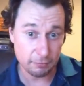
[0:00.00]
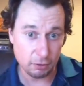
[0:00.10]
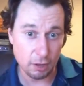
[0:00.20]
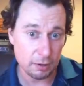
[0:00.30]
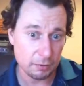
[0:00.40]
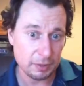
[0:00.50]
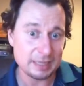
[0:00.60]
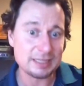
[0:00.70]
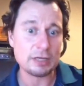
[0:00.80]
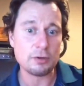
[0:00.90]
a lot of things
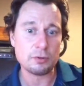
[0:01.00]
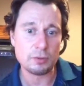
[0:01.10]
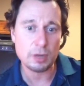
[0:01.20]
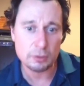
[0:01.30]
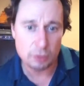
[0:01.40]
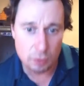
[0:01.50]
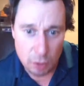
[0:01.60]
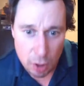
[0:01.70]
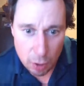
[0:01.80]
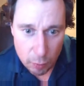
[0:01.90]
that you do not do.
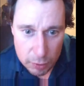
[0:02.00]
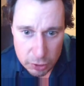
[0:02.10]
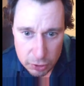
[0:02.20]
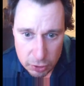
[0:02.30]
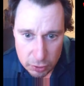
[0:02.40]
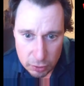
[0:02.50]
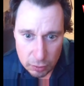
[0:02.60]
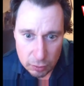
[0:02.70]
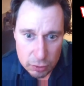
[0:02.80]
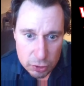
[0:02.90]
What you should do
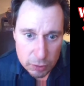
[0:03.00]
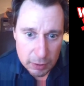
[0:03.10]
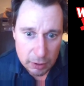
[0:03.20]
should be your